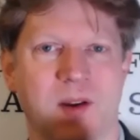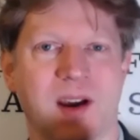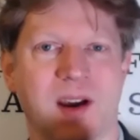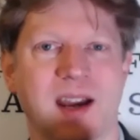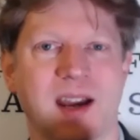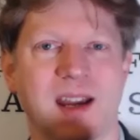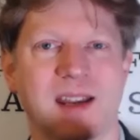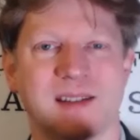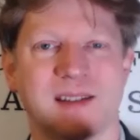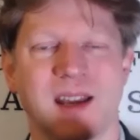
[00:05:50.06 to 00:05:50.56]

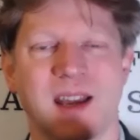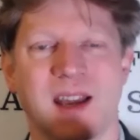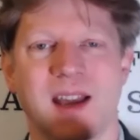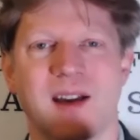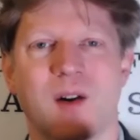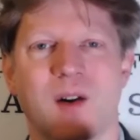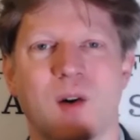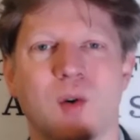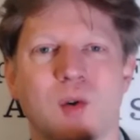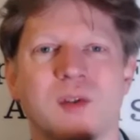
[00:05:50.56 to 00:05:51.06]
right?
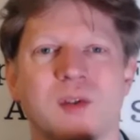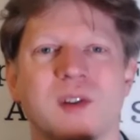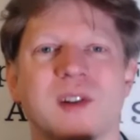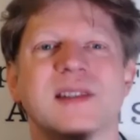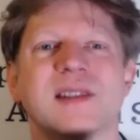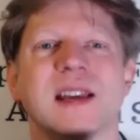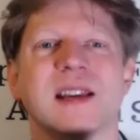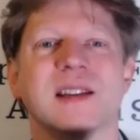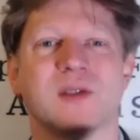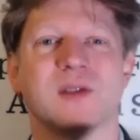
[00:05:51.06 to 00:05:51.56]
All
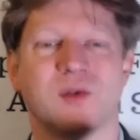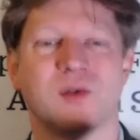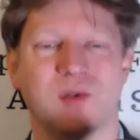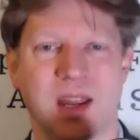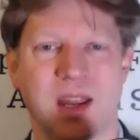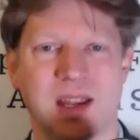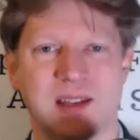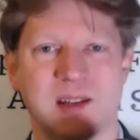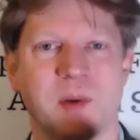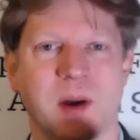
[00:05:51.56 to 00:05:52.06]
these things are
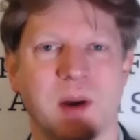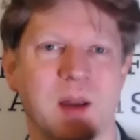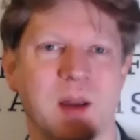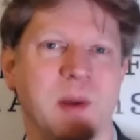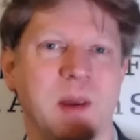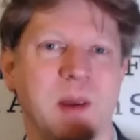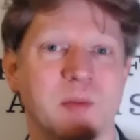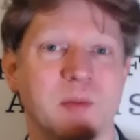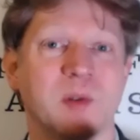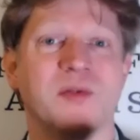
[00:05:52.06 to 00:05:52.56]
created by
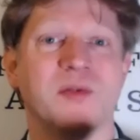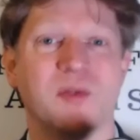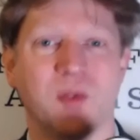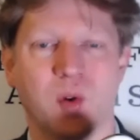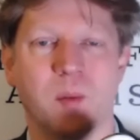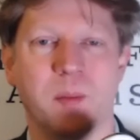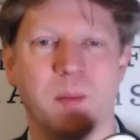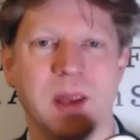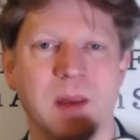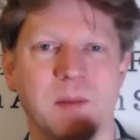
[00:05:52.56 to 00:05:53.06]
people
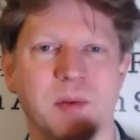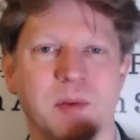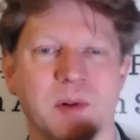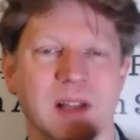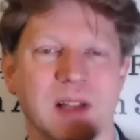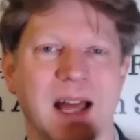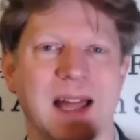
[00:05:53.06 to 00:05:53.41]
for people.